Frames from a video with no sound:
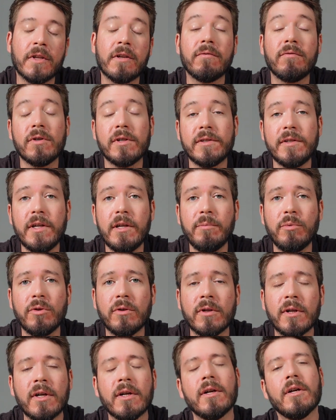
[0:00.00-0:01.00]
For
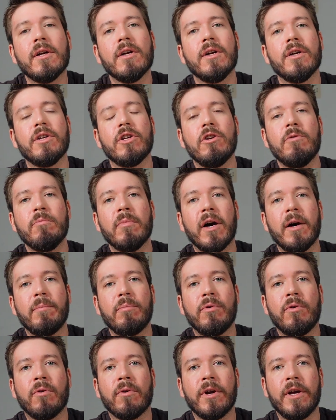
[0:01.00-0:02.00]
example, you might
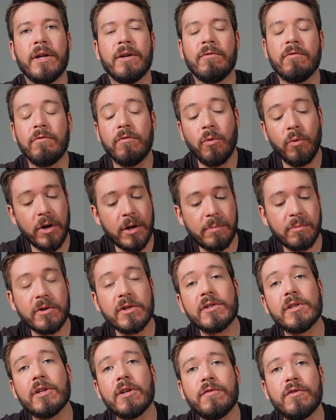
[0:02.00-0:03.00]
pour in
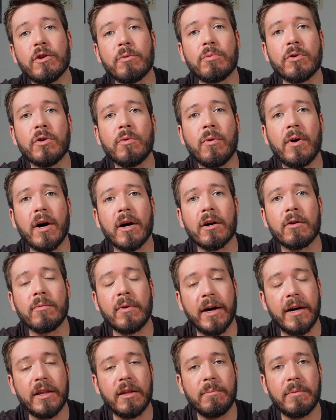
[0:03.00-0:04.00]
40% of your brew water
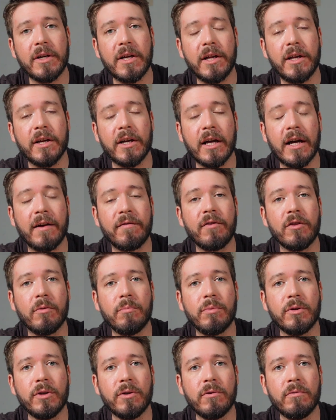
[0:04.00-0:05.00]
right at the beginning after the
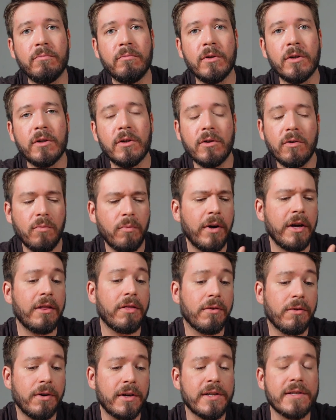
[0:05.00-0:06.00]
bloom, wait
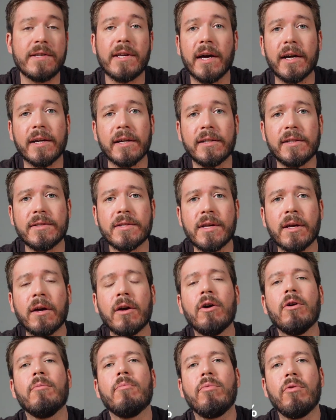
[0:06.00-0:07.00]
30 seconds,
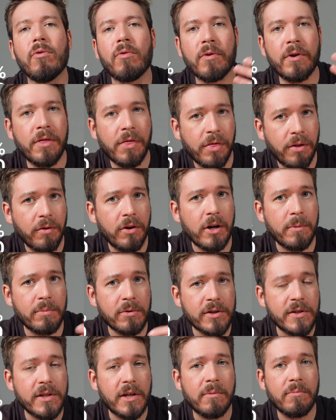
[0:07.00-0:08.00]
pour in
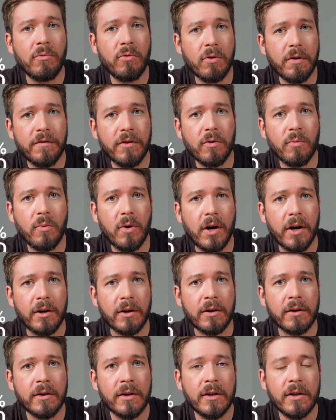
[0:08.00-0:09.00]
30% more of your
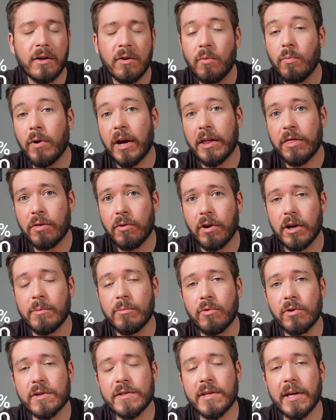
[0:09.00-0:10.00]
water, wait 30
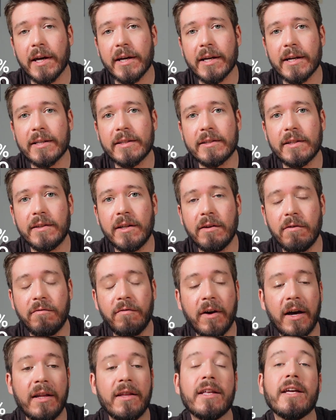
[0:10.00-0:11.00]
more seconds, and then
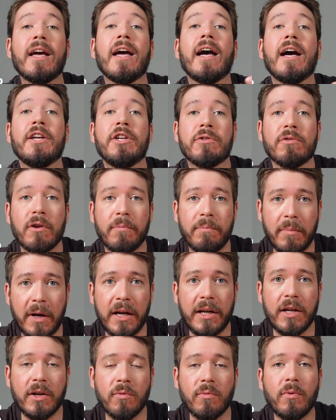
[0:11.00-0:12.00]
finally add your
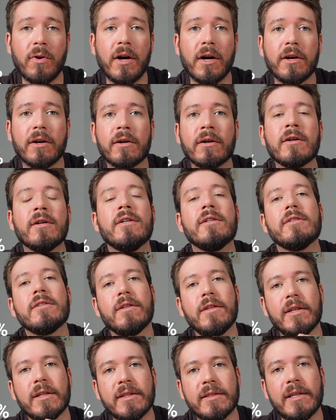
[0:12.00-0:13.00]
remaining water to
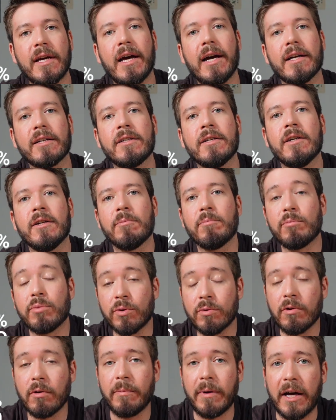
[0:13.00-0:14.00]
the exact
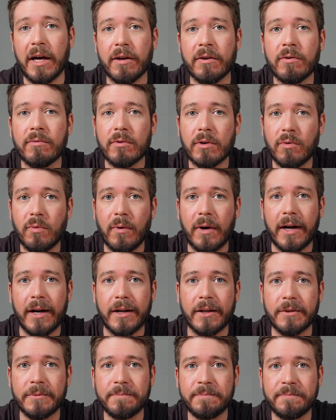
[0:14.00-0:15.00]
brew amount required.